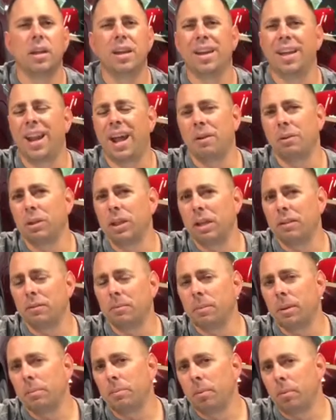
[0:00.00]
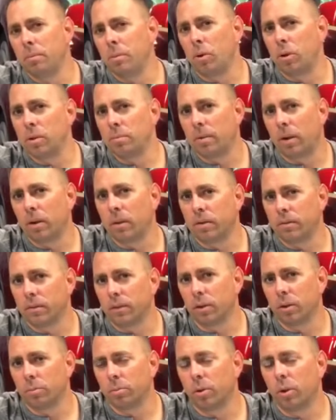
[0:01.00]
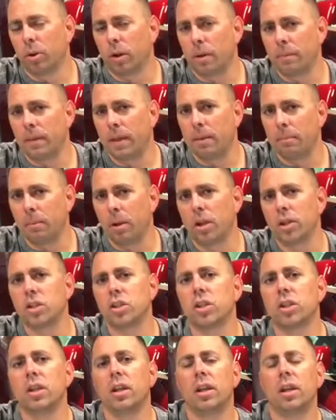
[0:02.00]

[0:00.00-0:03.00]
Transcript: and I really haven't been promoting my referral program that much.